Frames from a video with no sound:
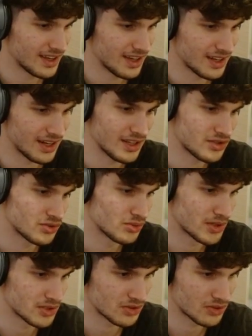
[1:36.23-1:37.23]
and I had
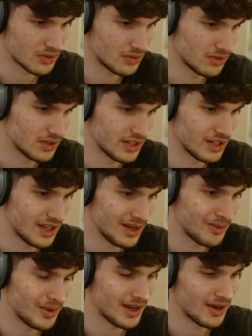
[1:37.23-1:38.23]
Super Scroll in a lane